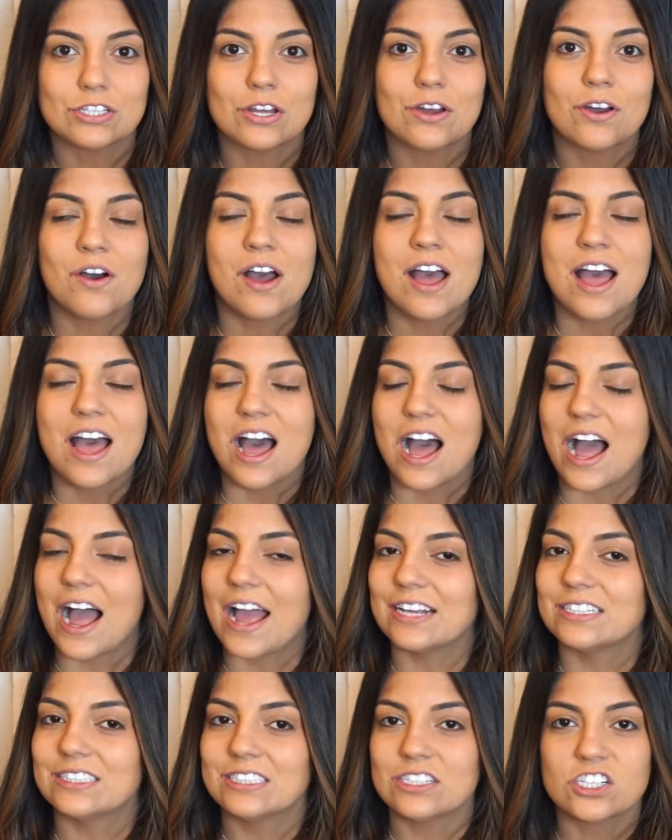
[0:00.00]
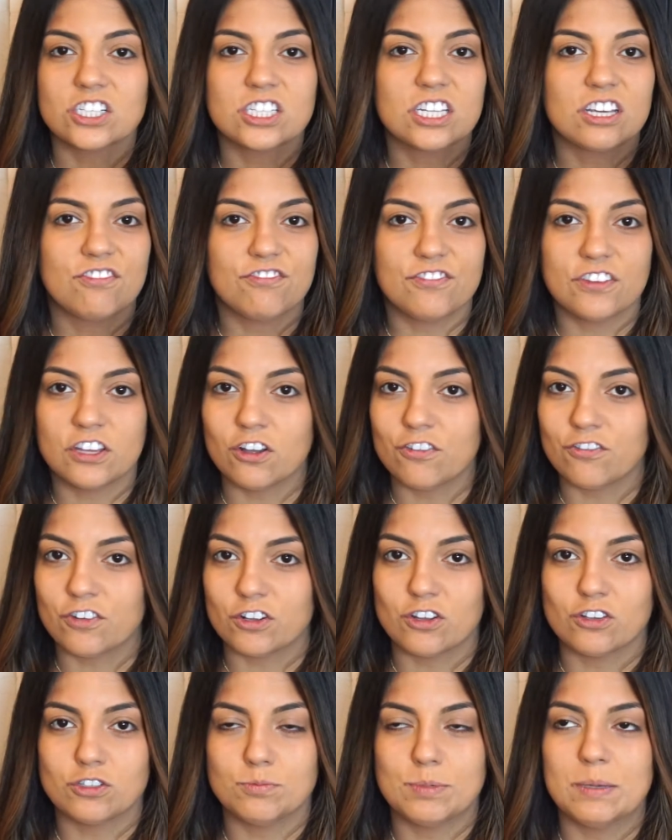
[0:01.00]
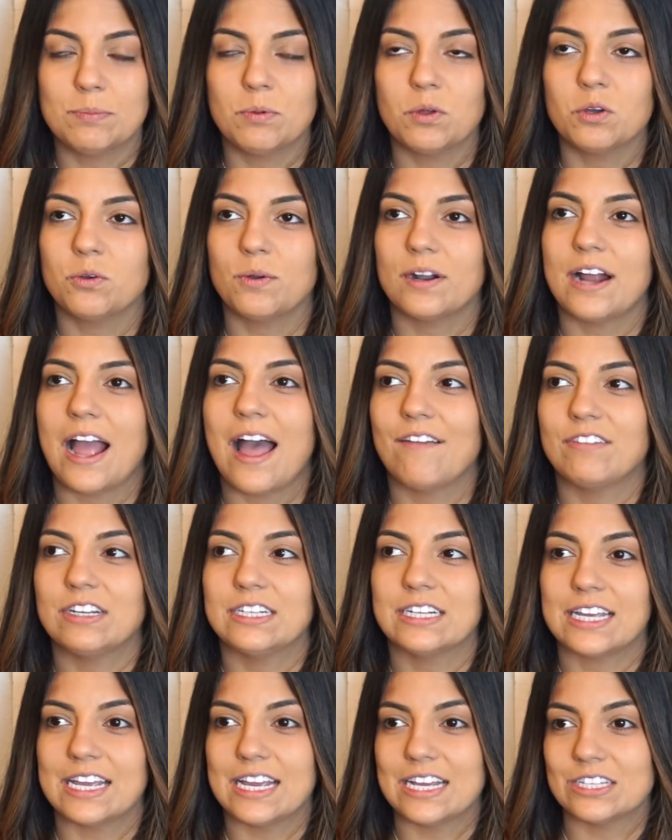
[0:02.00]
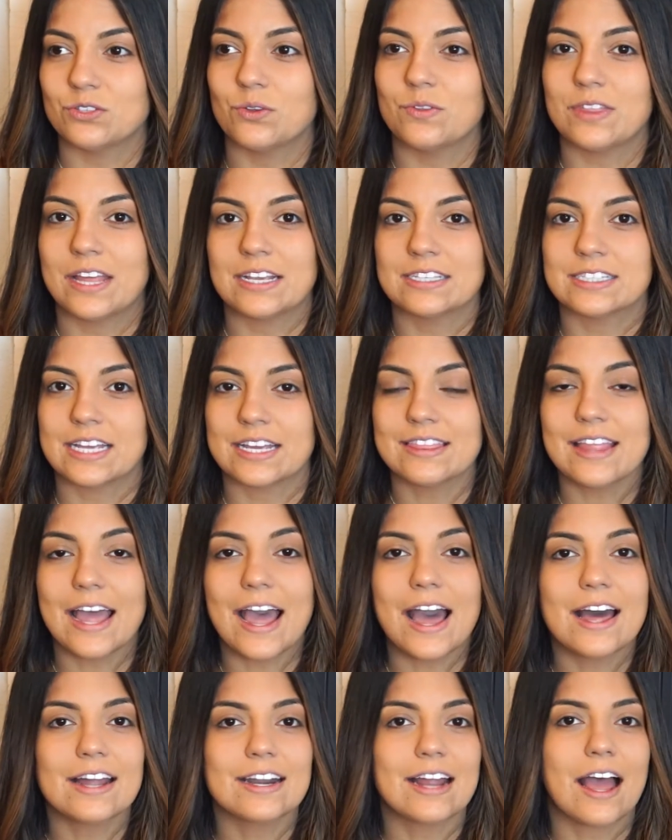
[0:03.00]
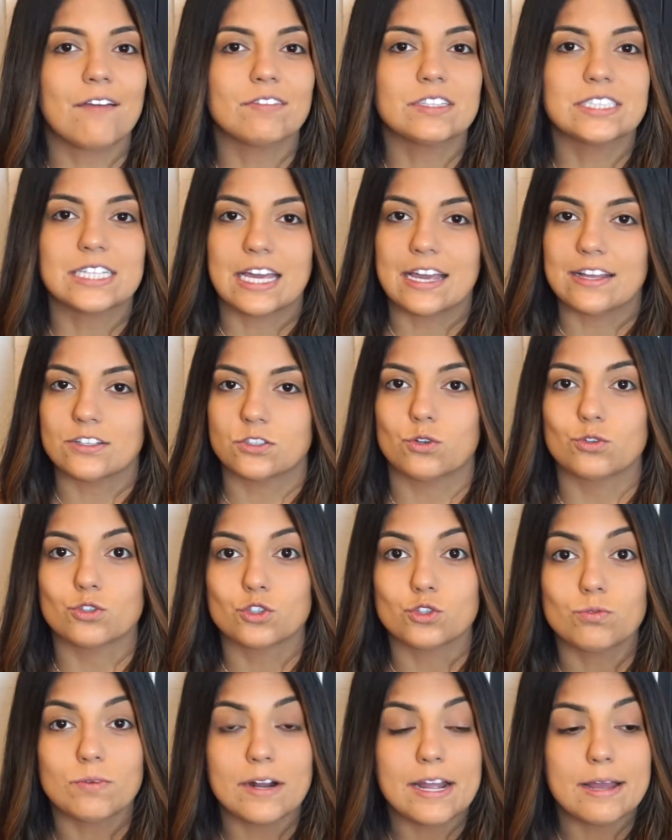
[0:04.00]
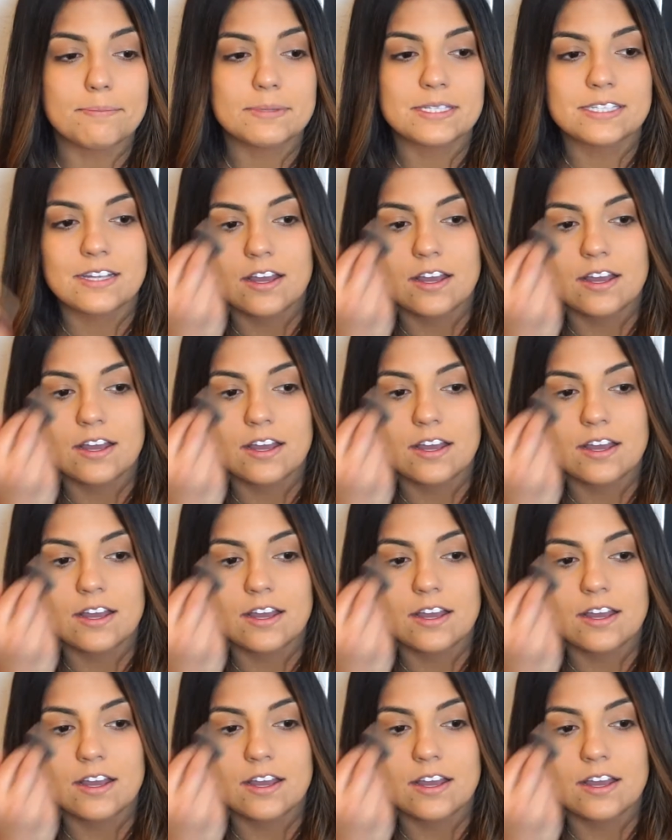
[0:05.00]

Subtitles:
So I seriously feel for those people who are having to cancel things like that, having to cancel trips.